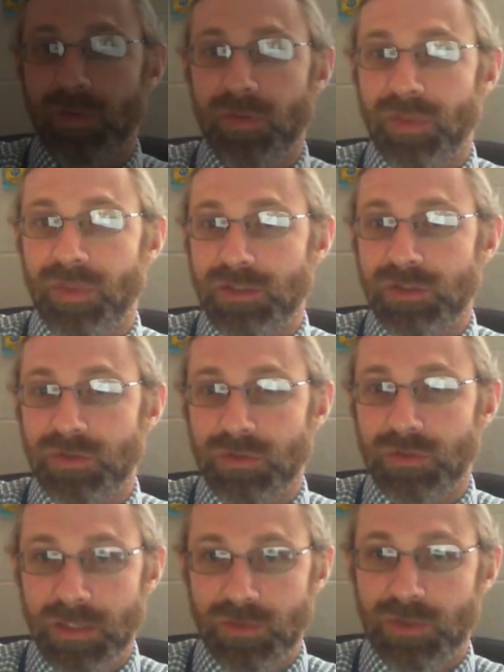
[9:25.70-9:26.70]
the things
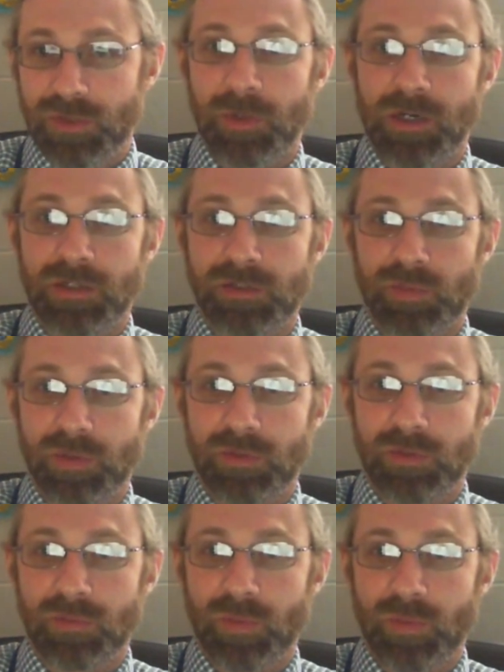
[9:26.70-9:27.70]
you'll get to experience,
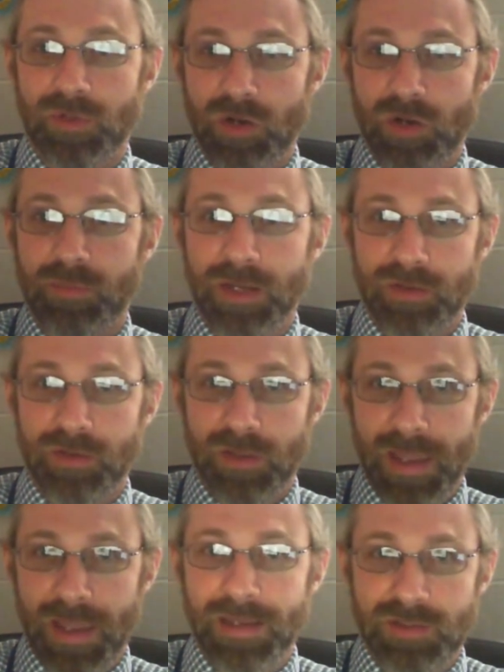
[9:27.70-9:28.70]
we've talked about
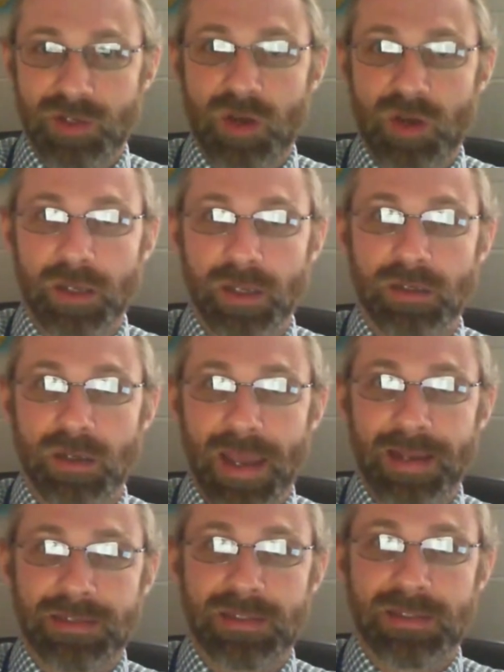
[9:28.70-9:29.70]
the hands-on
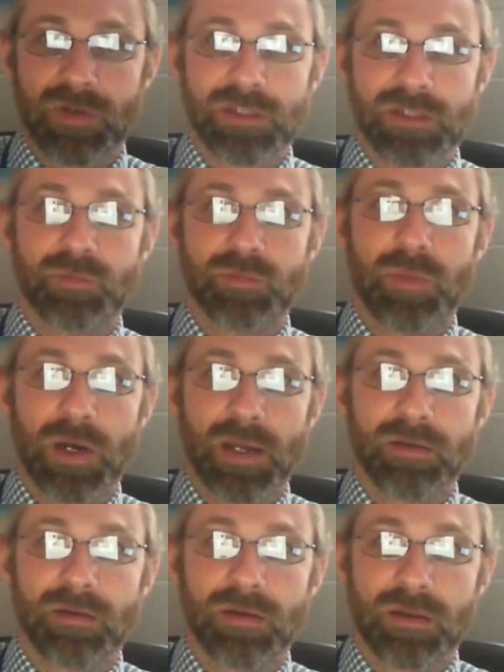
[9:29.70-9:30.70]
activities,
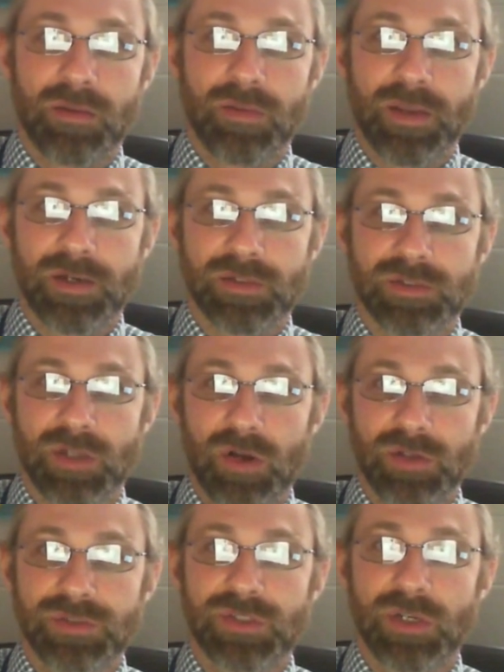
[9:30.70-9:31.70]
but there's
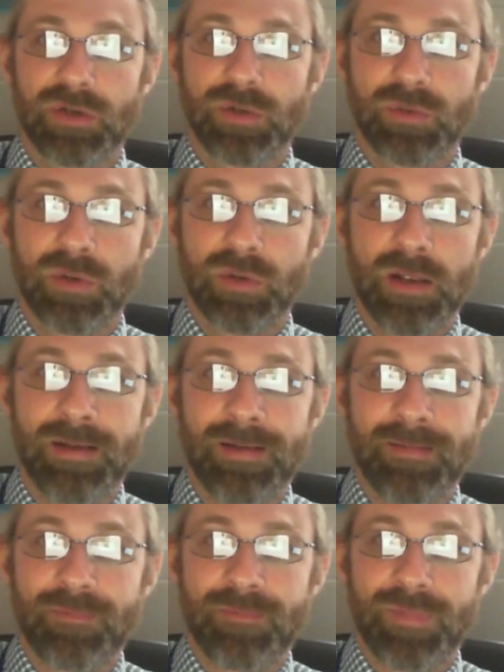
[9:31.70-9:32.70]
also
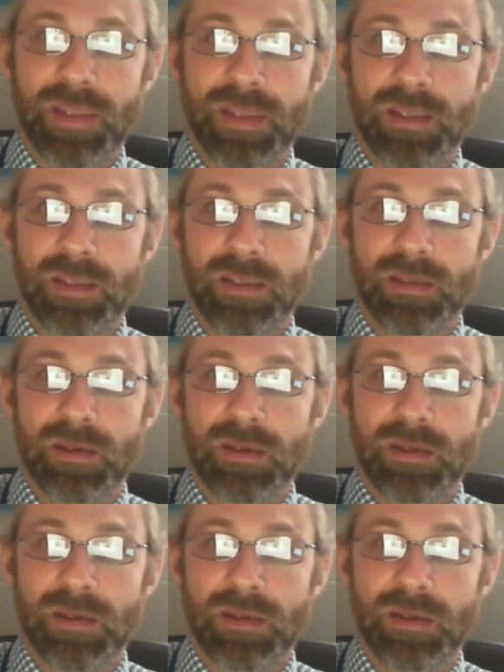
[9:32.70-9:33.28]
the